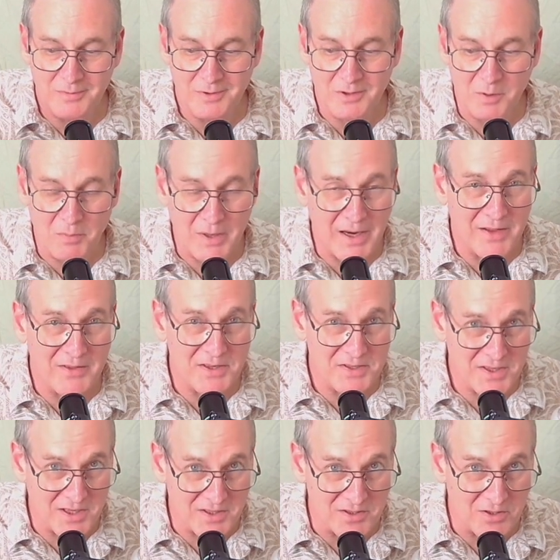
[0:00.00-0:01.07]
You buy these
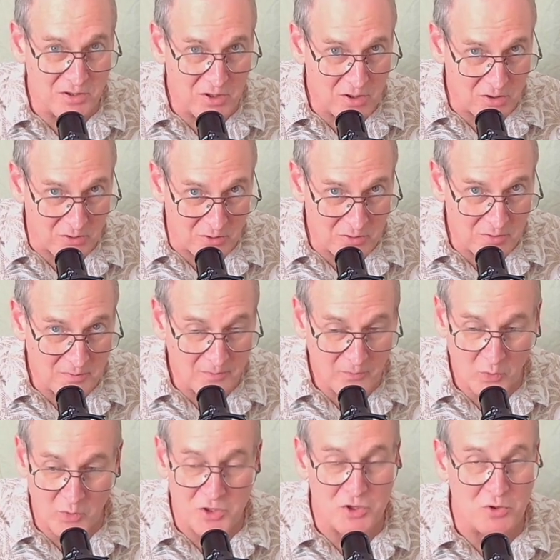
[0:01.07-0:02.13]
things new,
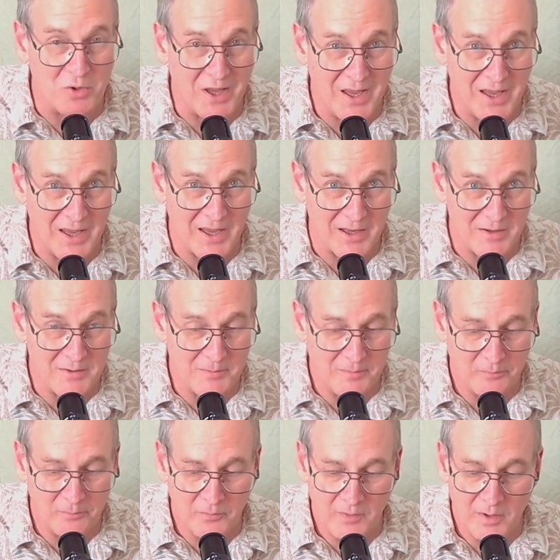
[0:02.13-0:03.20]
which you can,
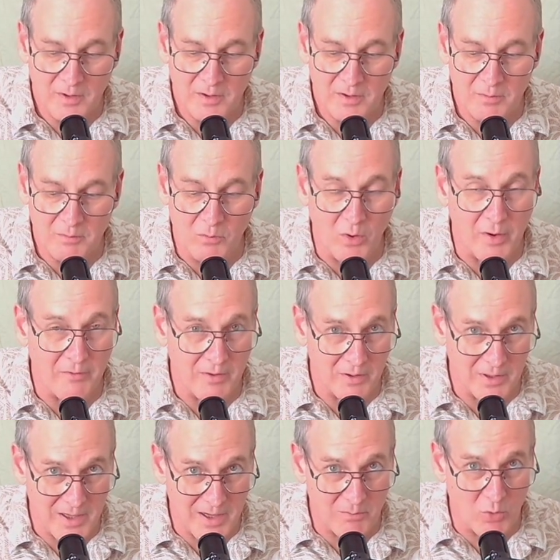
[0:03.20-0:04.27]
a
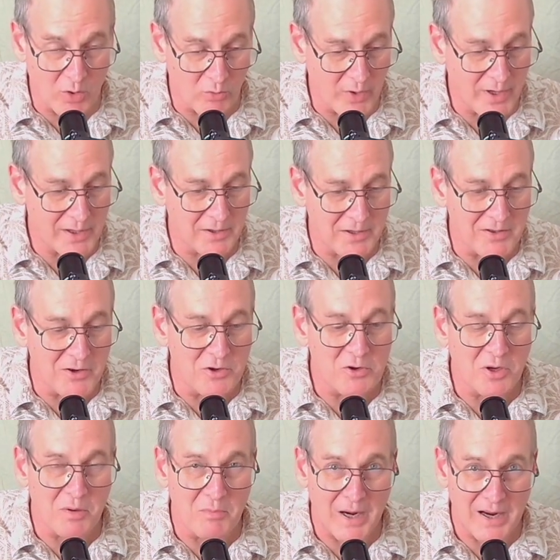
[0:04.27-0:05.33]
lot more readily than you
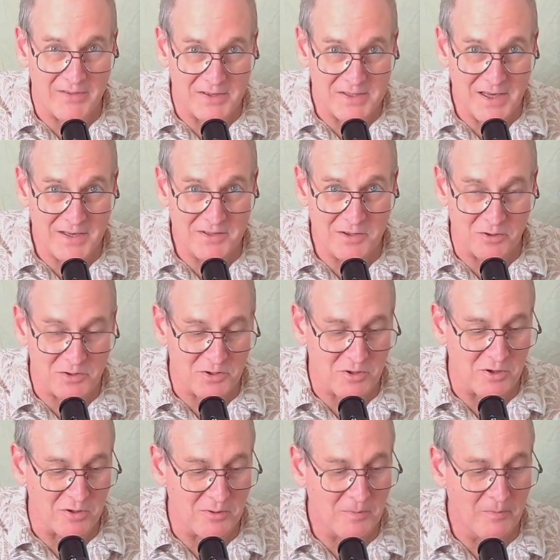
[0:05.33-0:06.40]
can buy the Tentos
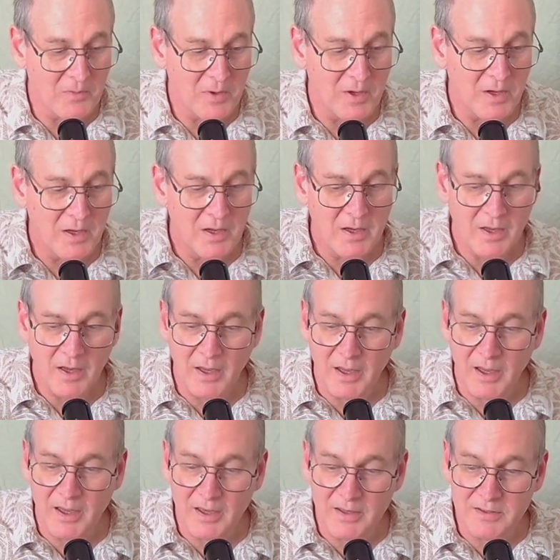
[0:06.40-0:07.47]
new,
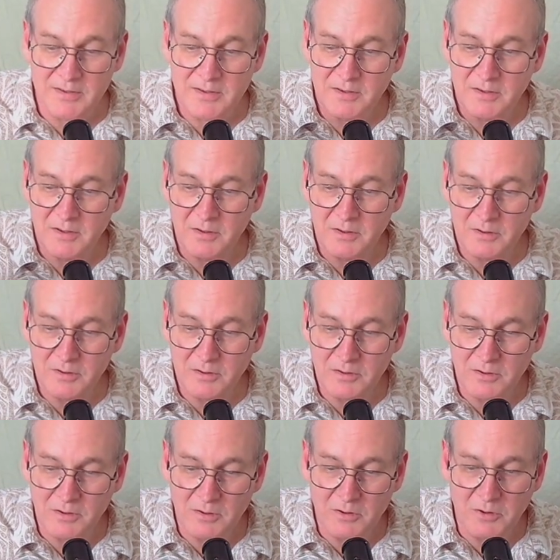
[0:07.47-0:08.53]
and
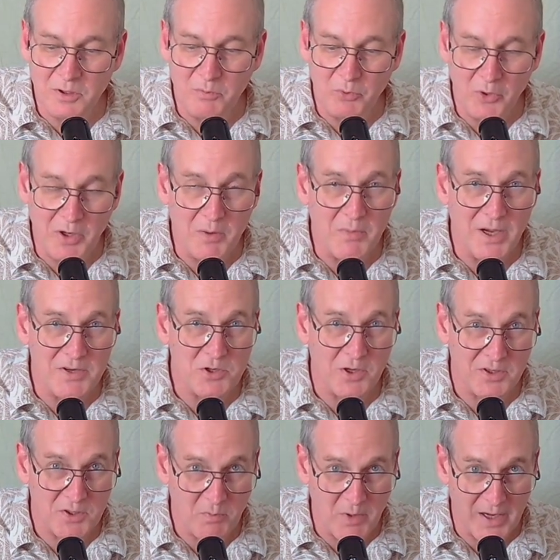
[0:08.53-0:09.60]
you can pretty much
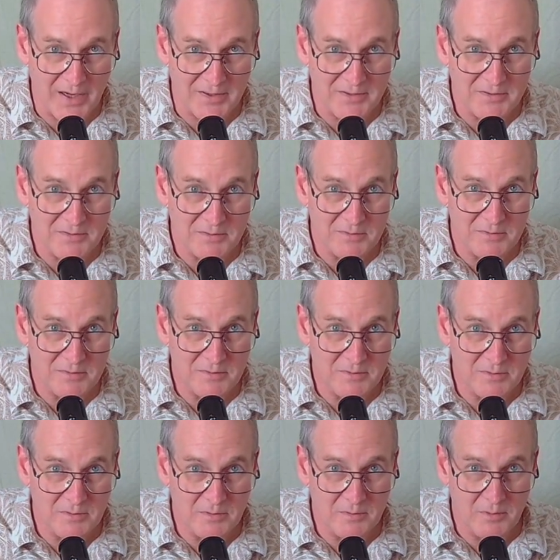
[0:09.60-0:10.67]
expect
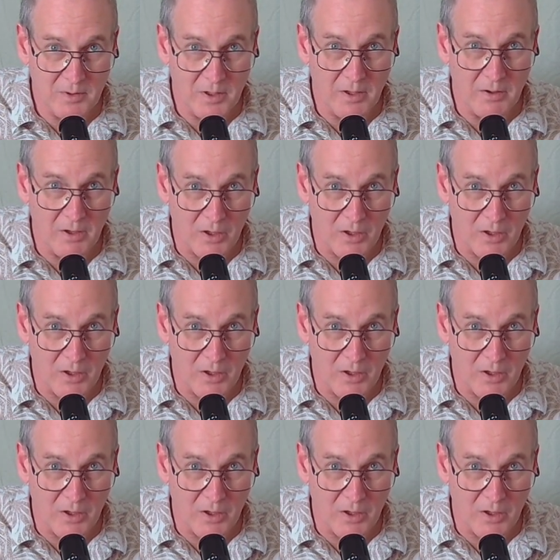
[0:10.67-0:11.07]
a